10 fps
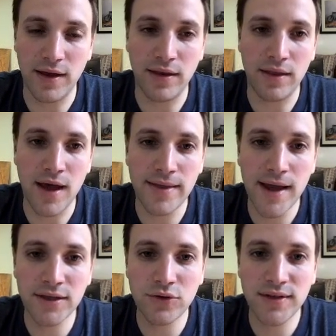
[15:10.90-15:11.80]
And a
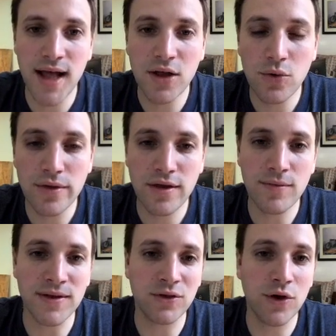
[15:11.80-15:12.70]
Dijkstra's
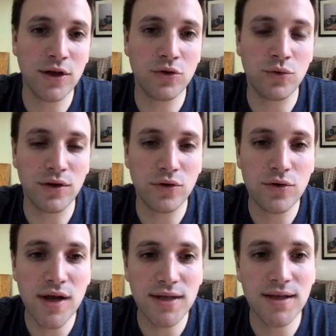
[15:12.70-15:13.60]
algorithm is going to
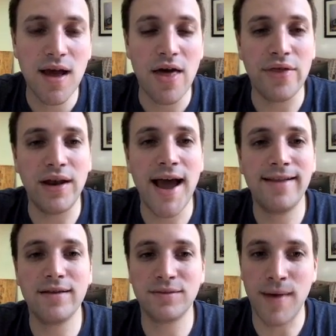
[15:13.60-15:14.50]
return us the
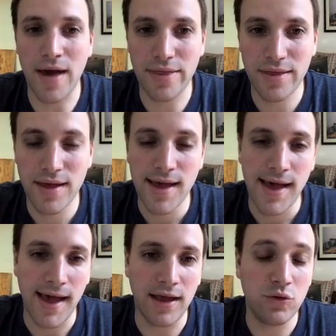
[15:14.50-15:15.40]
lightest path.
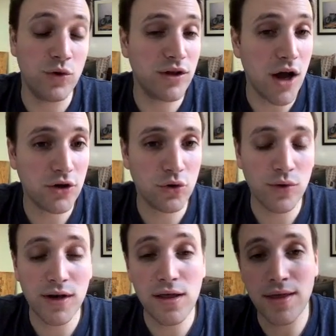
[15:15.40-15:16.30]
And we talked
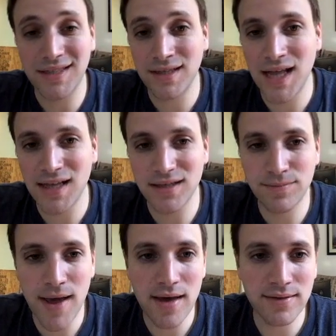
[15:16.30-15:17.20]
already that the
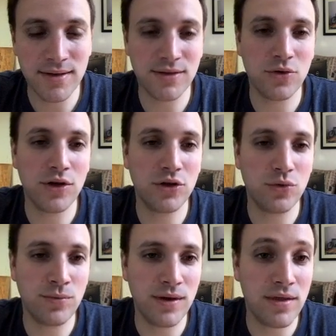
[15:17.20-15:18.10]
lightest path is going to
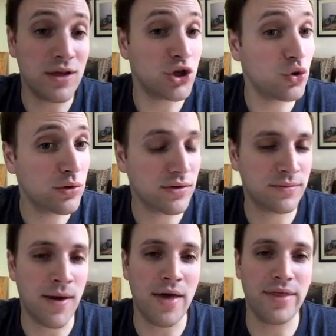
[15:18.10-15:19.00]
be the
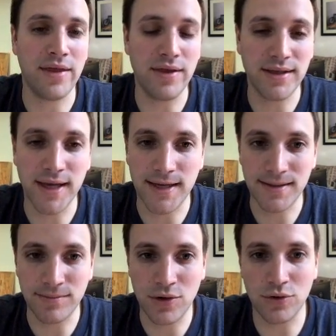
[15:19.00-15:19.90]
shortest path in this
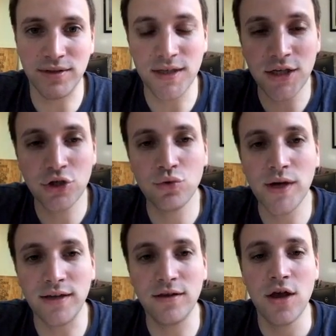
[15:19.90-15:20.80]
case, because each
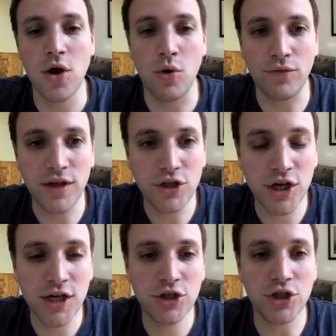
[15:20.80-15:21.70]
weight of each
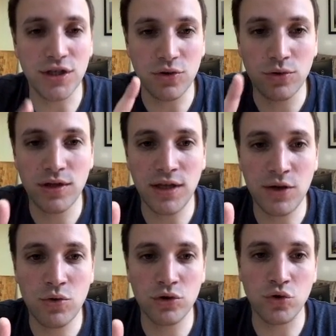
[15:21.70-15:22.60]
edge is only
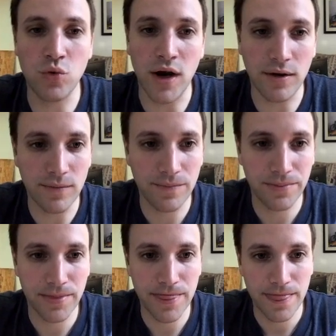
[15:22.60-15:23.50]
equal to 1.
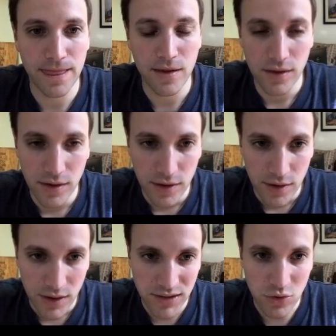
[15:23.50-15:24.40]

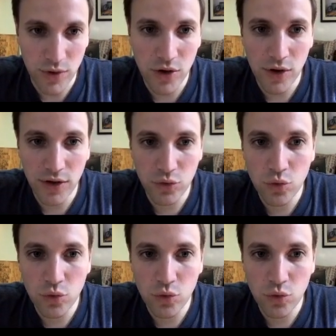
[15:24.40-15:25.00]
So we're going to